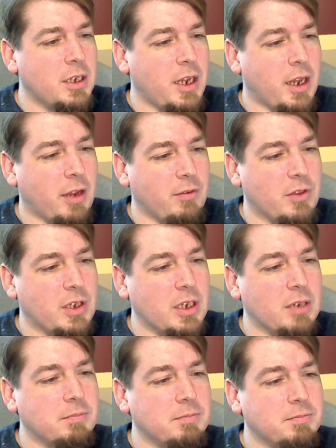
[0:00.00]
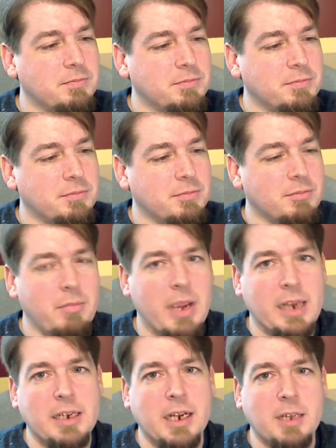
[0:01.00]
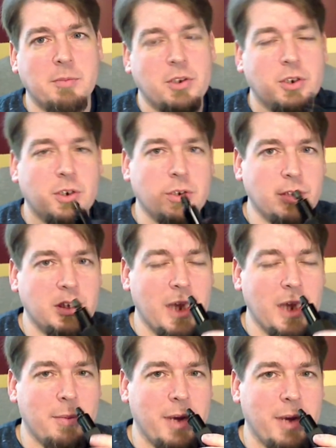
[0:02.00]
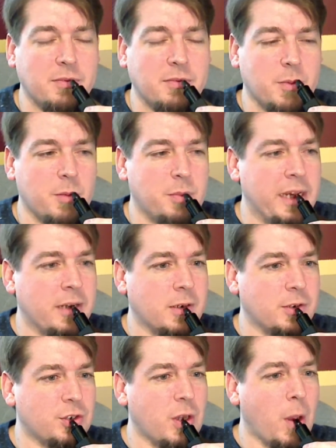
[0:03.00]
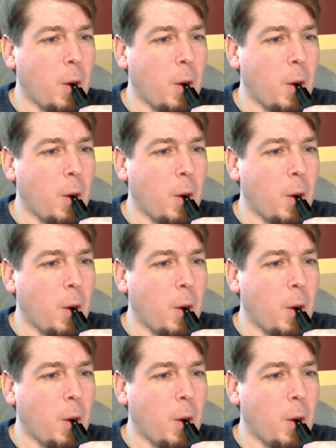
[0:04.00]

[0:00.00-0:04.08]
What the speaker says: have the magnetic material delaminate from the platters,